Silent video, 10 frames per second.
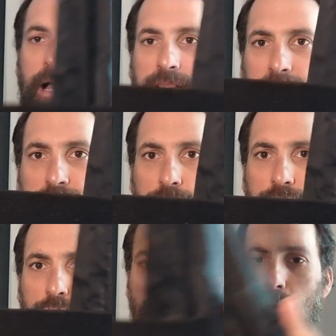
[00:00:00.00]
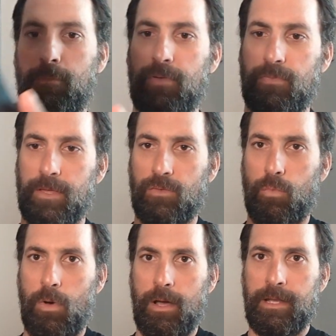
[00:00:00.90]
I say dual purpose because
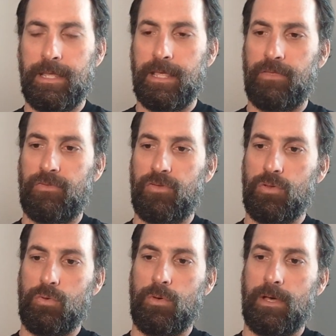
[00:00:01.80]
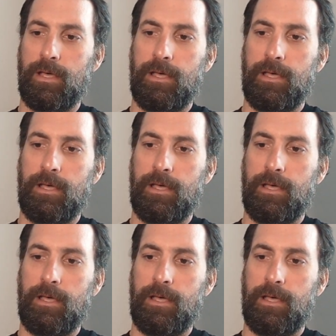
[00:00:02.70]
one is to